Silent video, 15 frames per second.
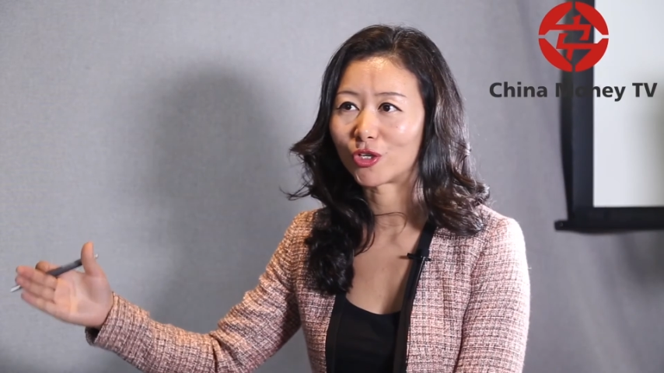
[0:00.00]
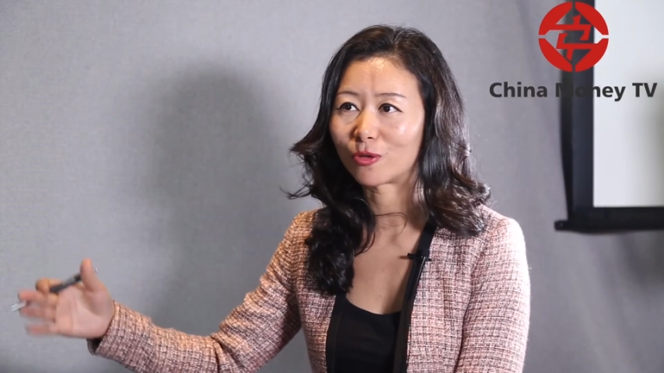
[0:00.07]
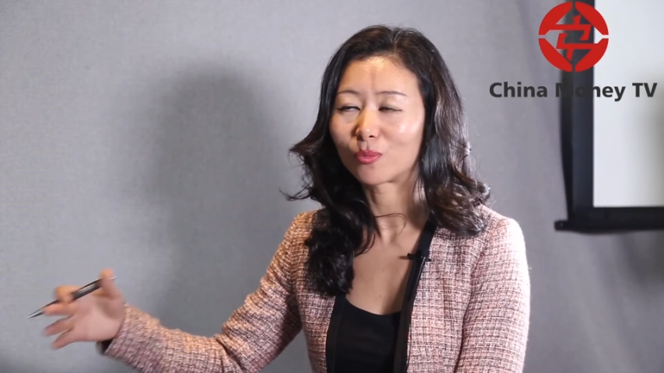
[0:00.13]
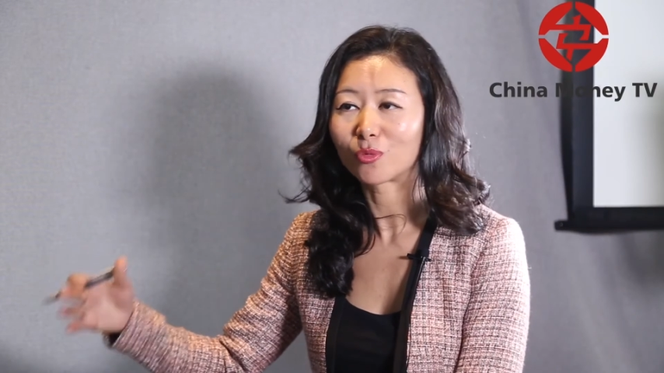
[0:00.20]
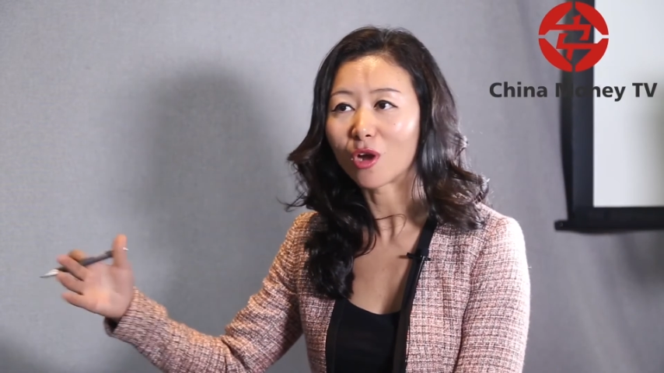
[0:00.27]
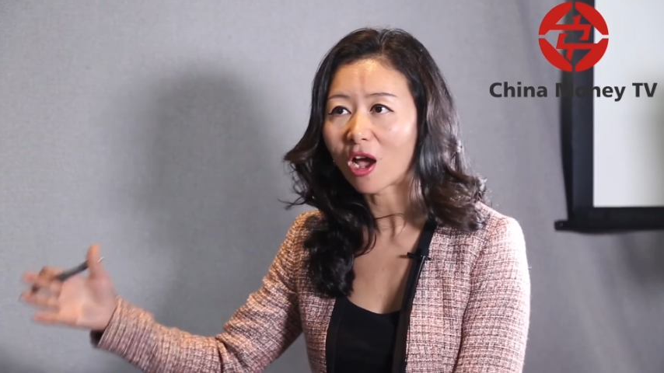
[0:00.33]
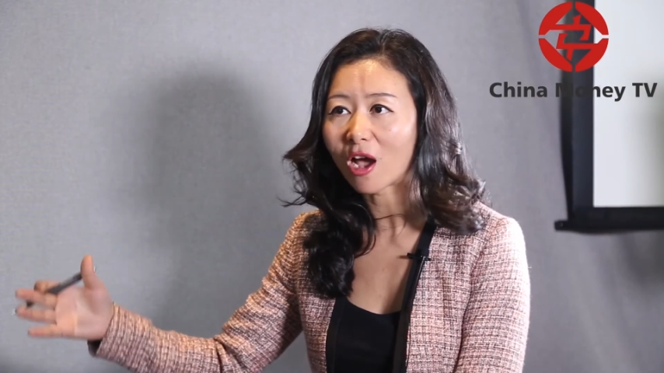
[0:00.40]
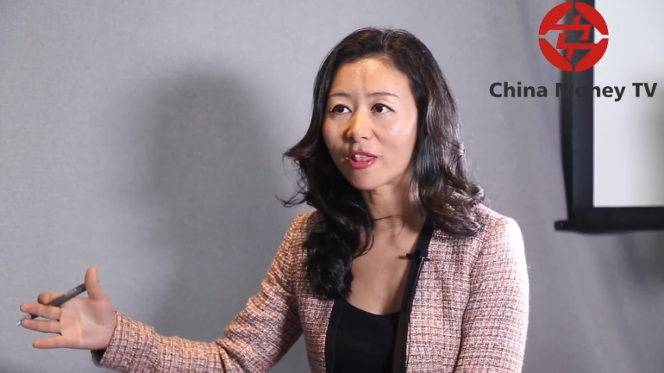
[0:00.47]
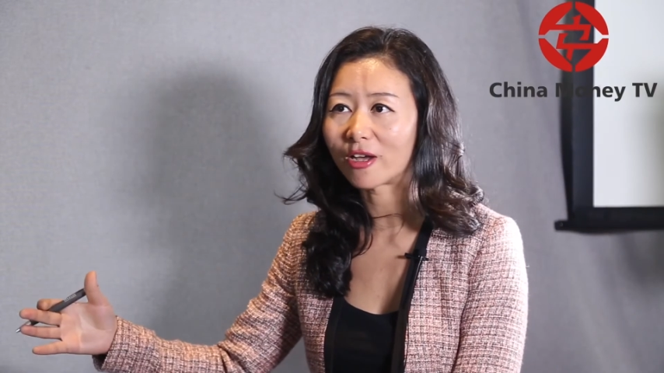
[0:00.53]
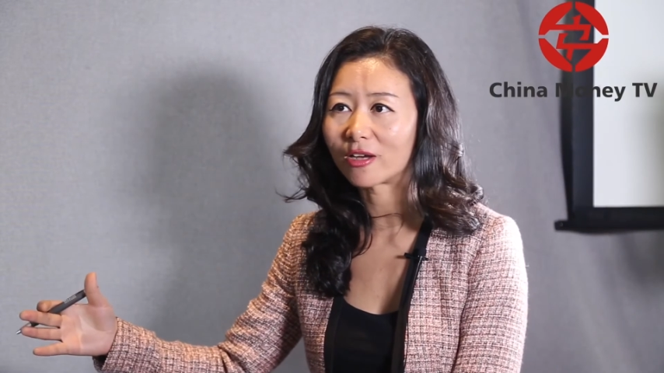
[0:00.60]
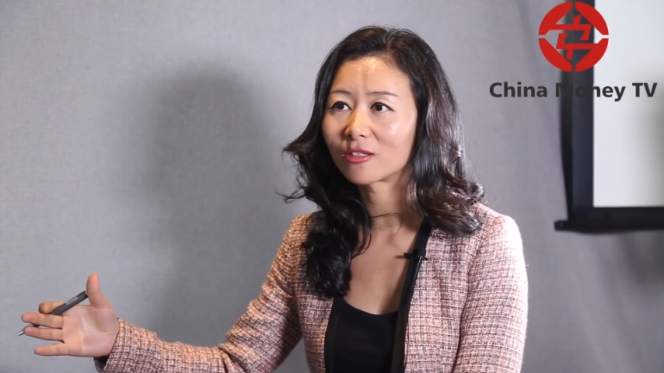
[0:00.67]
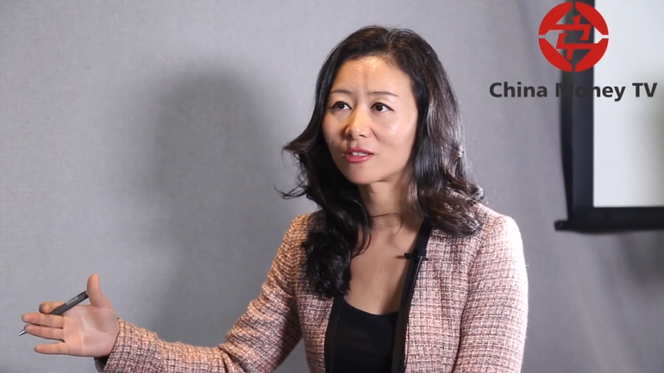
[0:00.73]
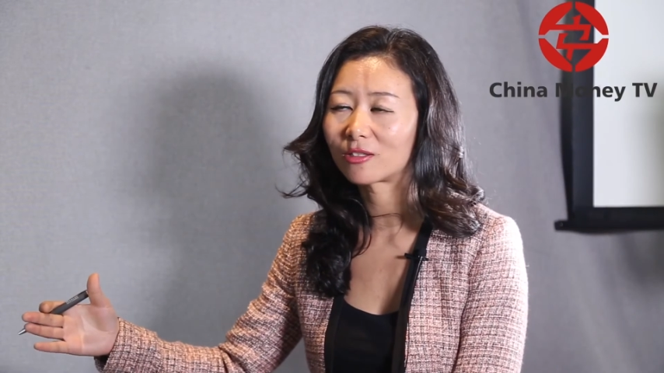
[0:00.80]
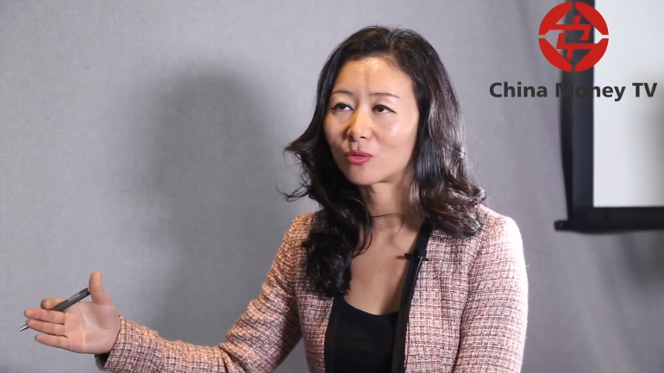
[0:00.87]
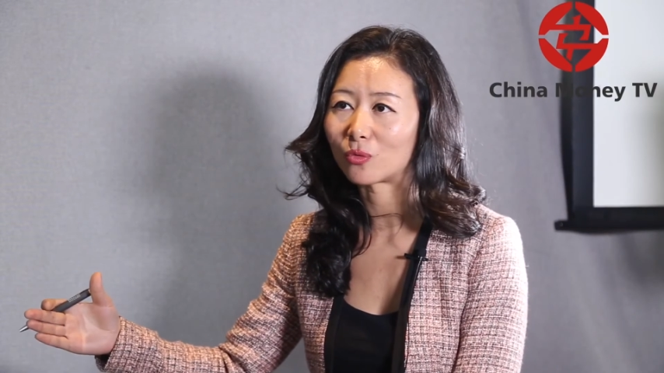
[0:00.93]
the
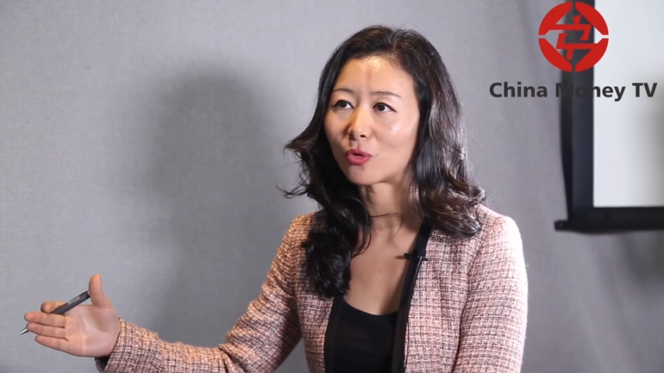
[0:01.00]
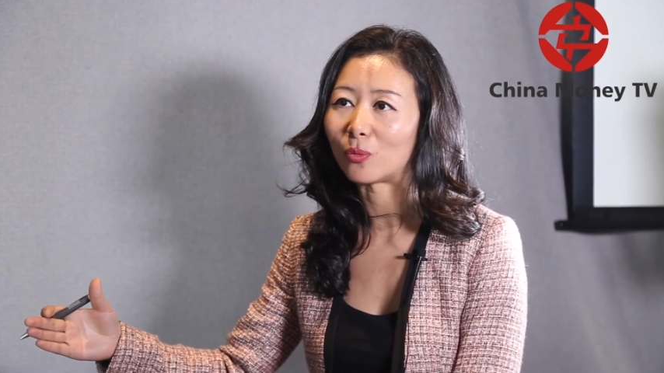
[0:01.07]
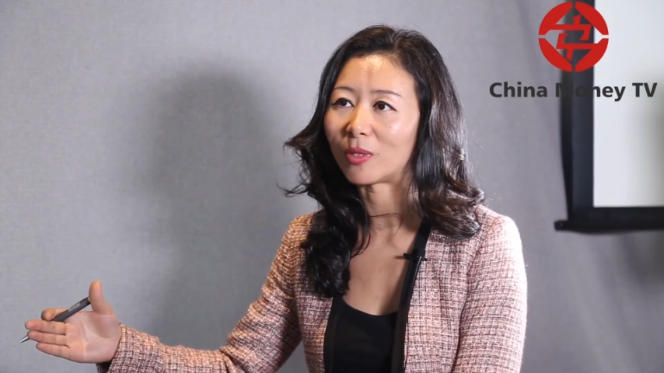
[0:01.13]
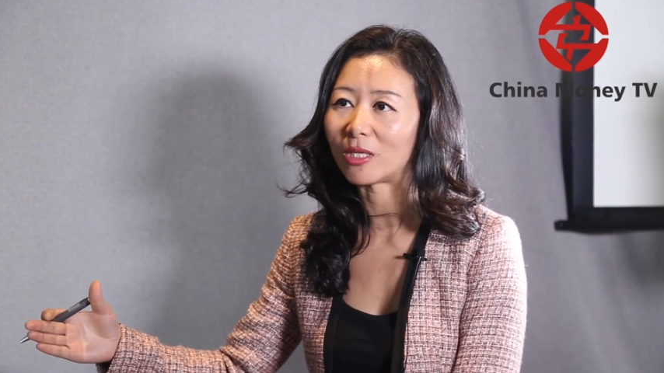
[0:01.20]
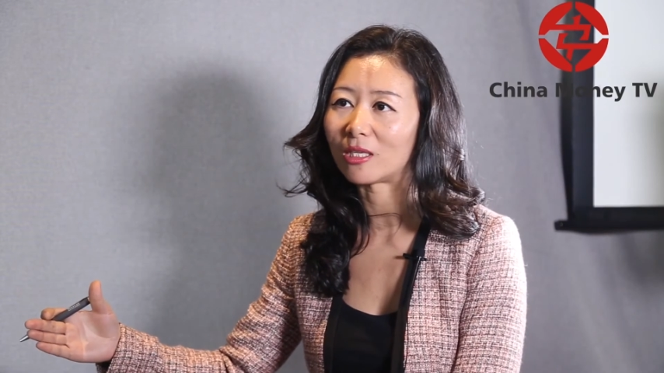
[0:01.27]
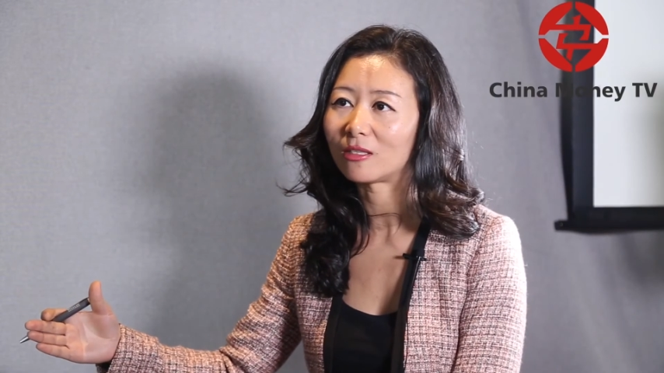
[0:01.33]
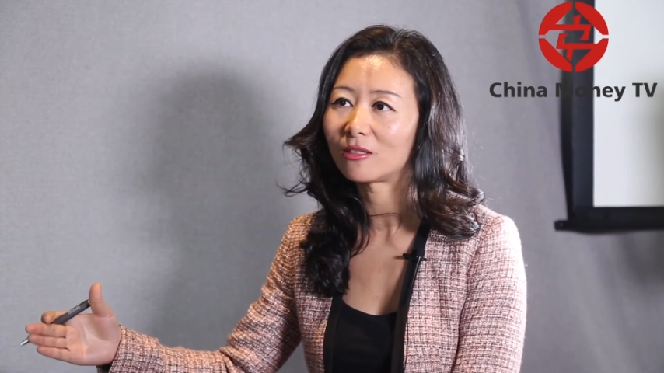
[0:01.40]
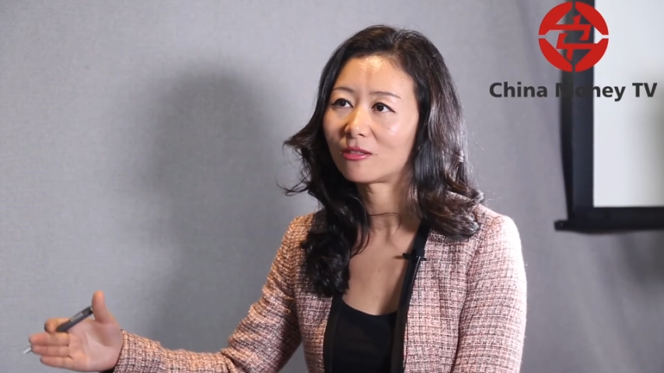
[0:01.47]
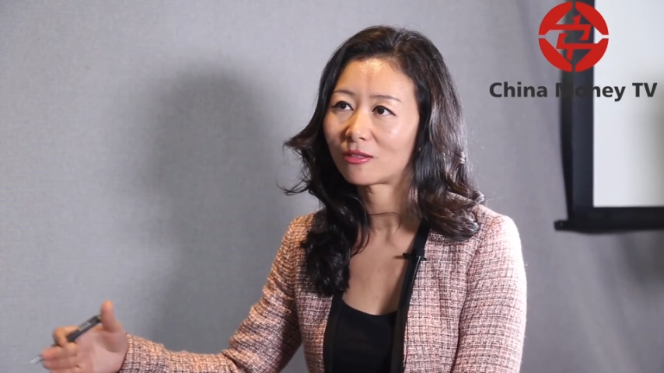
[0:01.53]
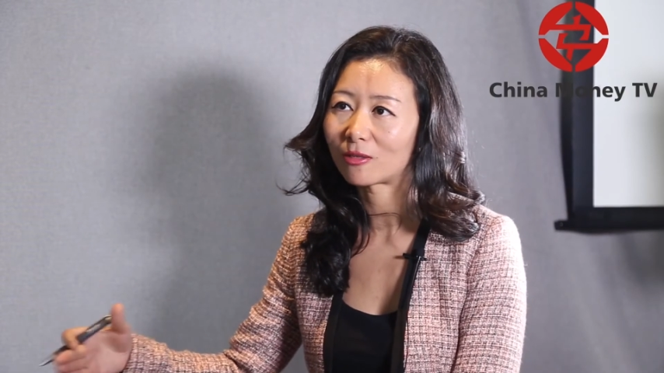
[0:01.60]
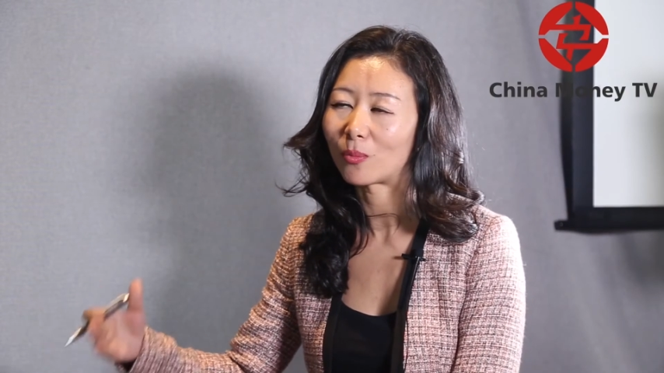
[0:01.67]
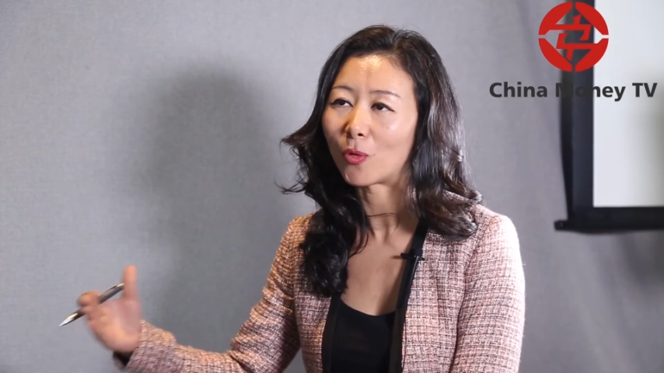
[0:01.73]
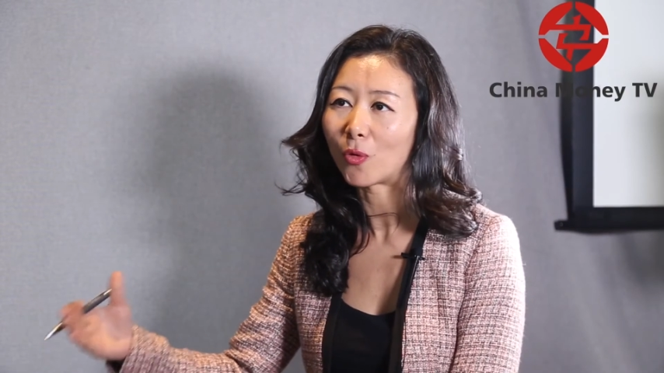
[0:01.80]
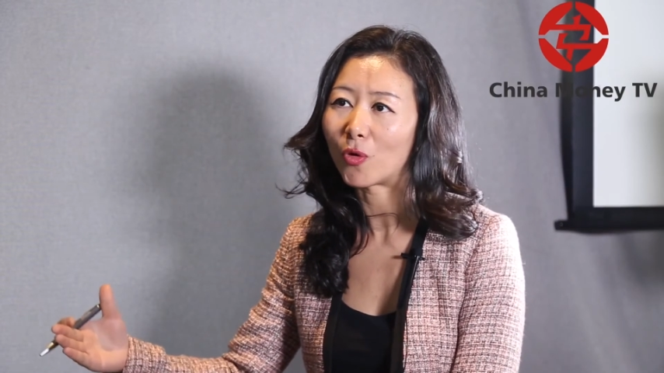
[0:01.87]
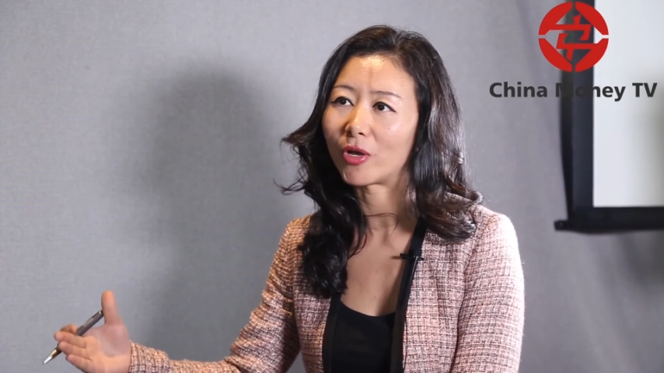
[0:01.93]
products will be
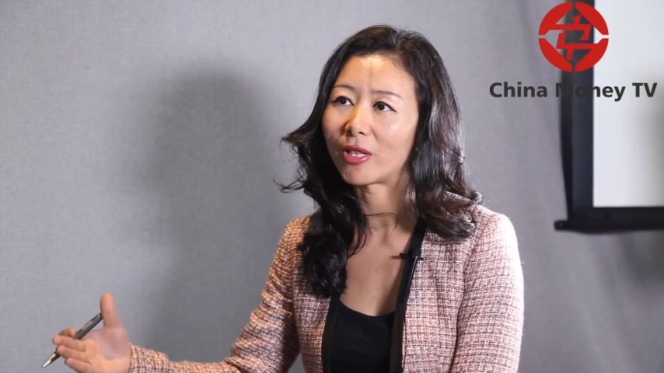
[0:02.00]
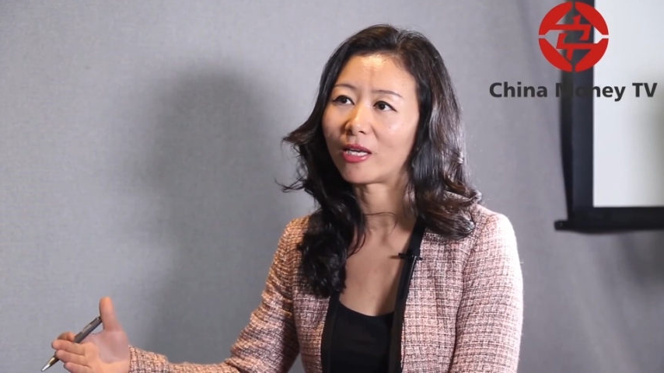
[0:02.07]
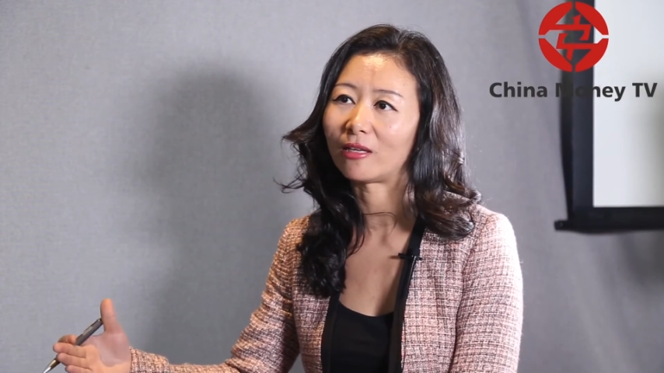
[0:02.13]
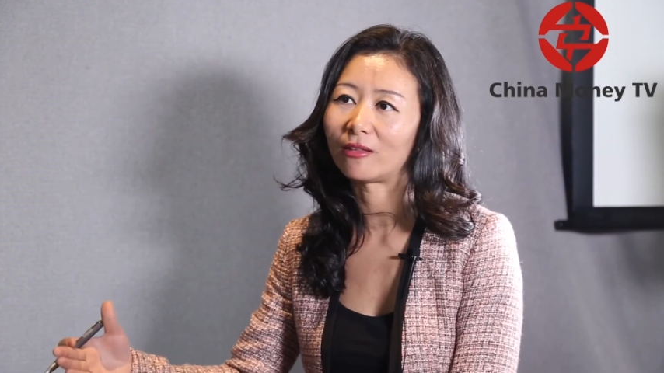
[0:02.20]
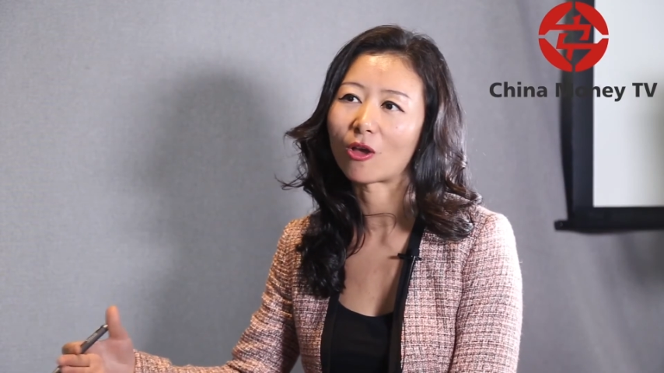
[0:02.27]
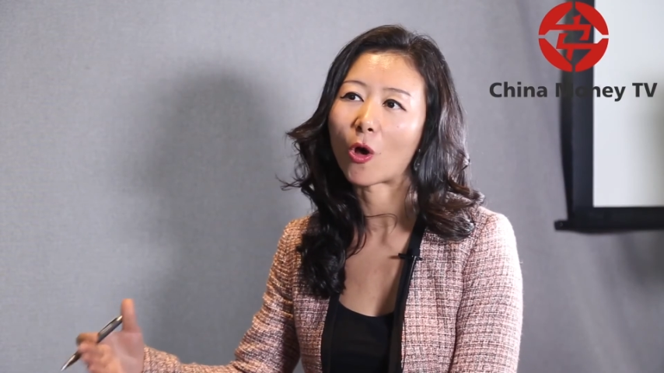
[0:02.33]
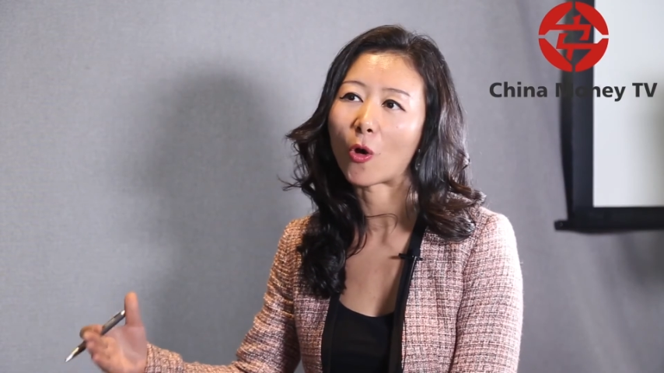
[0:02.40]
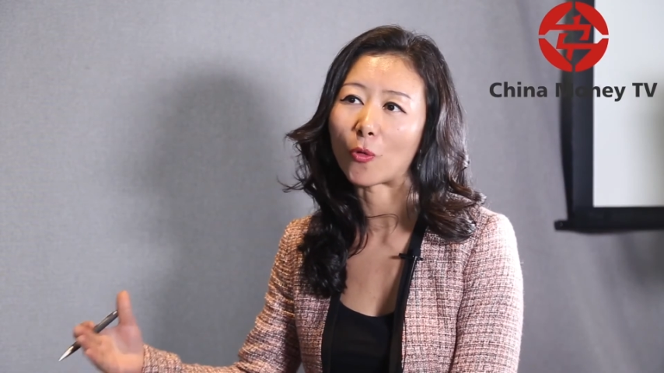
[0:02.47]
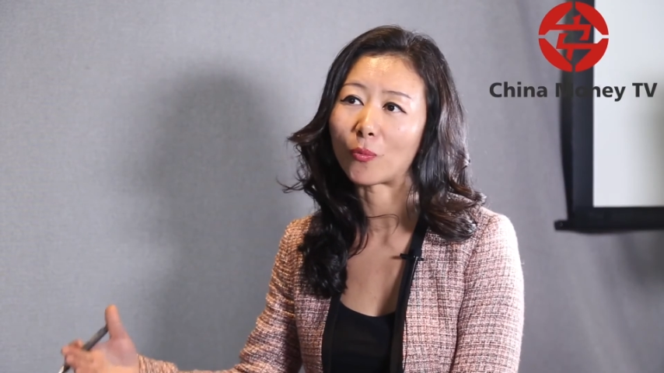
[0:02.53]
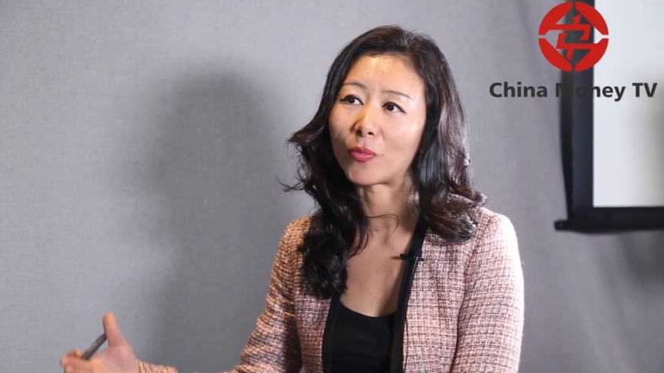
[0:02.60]
supporting the whole